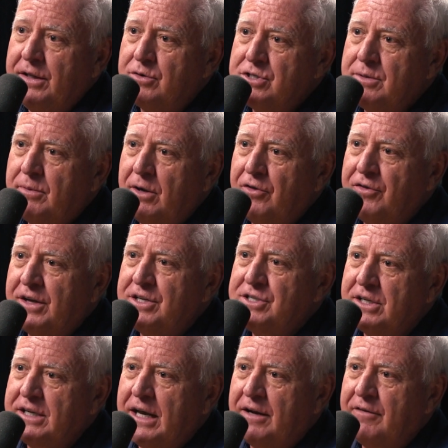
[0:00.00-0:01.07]
there were some other things
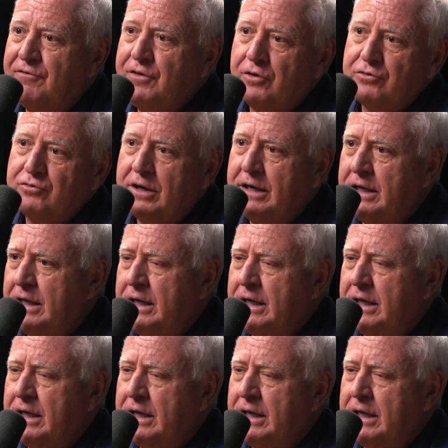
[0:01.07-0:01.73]
that kind of filtrated right.